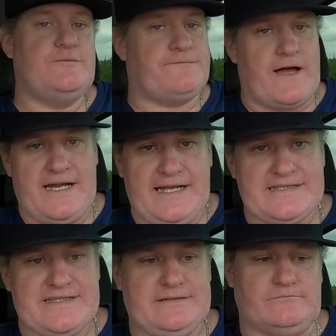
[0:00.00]
You
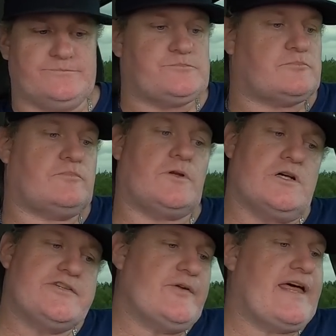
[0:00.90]
finance it
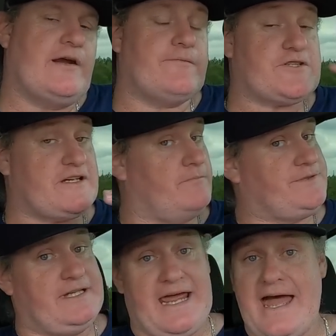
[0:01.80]
so that if
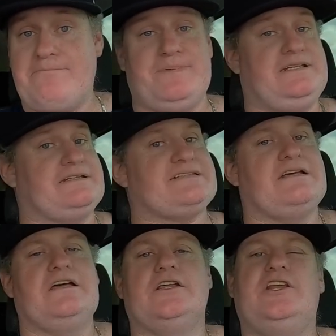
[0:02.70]
something happens,
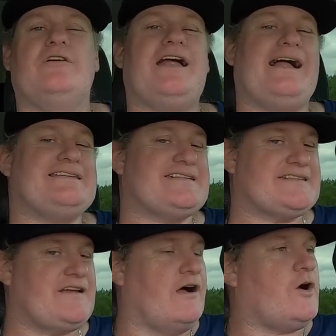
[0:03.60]
you're not
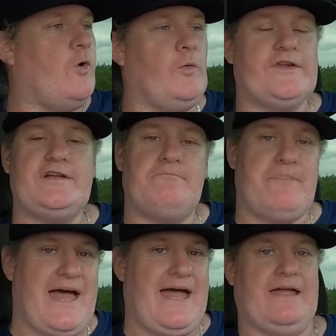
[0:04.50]
stuck holding the
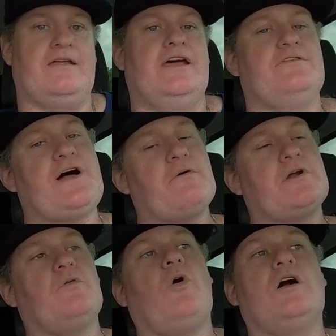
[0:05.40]
bag. If I
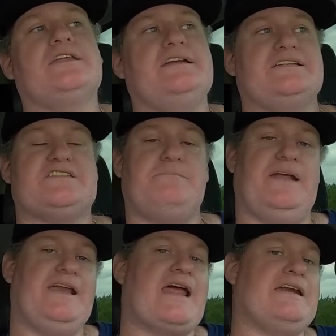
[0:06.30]
would have walked in and
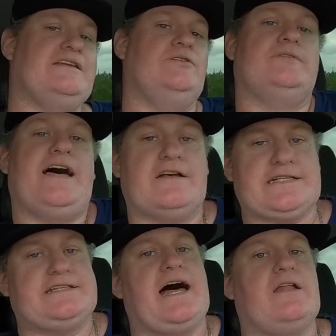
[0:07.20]
spent
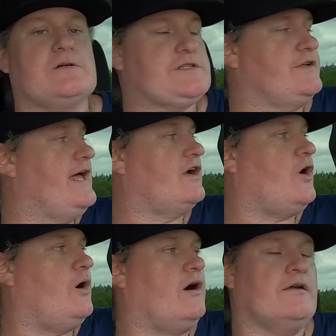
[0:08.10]
$92,000 on that
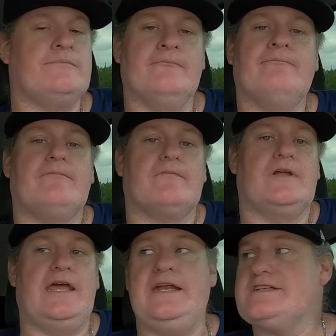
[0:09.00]
car
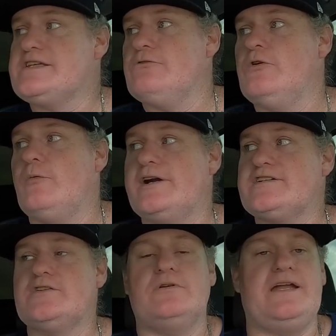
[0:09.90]
and it's doing what
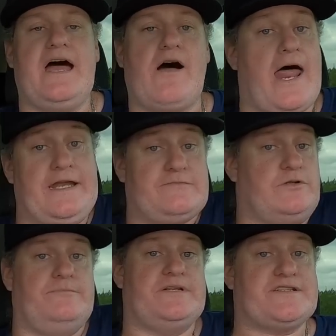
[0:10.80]
it's doing now, I just
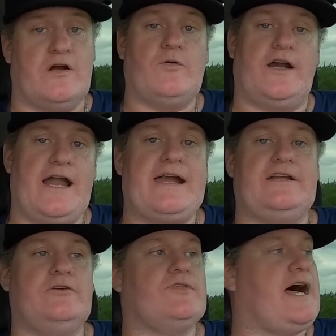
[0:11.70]
would have been stuck with a
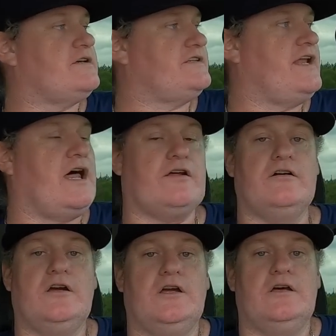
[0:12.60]

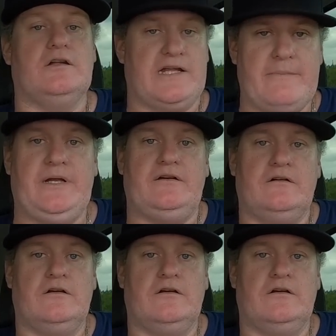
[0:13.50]
$92,000 lemon.